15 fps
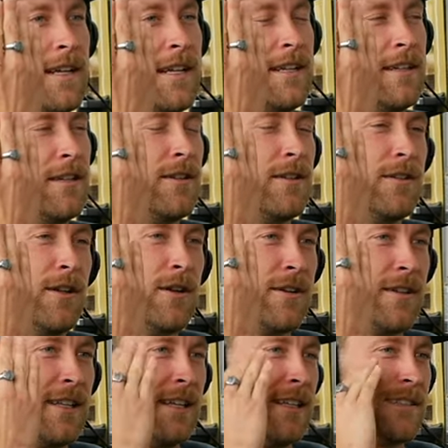And no,
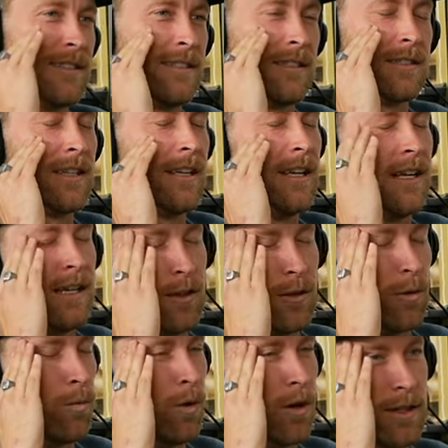it's just
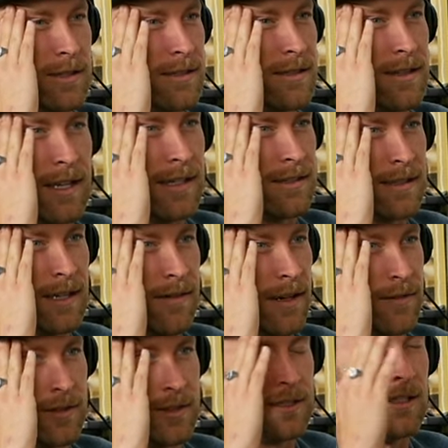the worst things I've
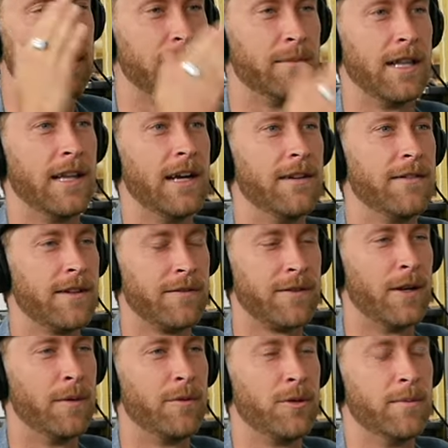ever seen in my life have
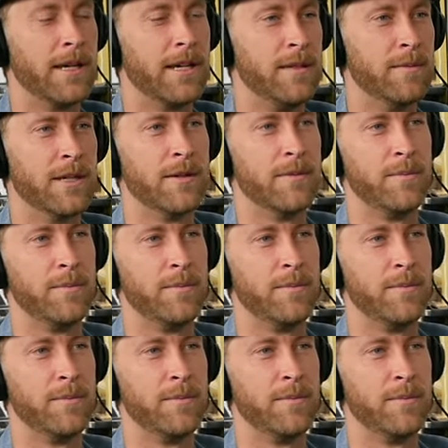come through my email.